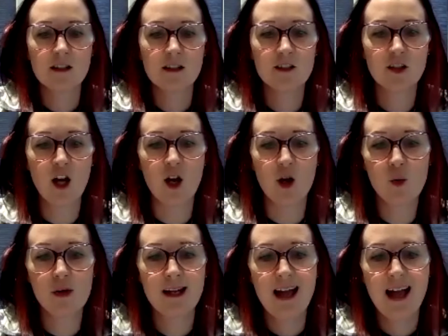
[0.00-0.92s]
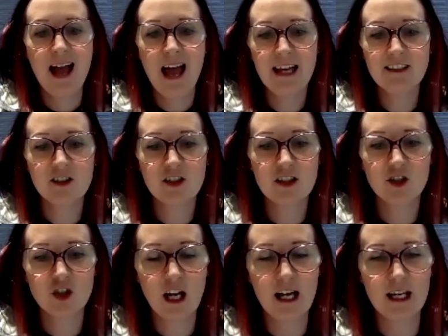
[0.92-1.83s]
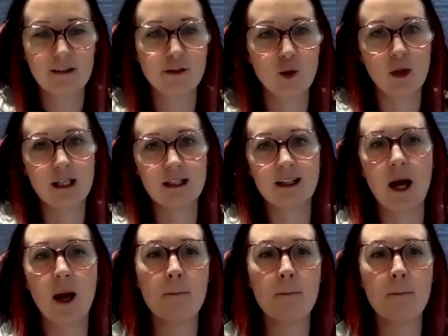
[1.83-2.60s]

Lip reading: So head to the chat, if you will,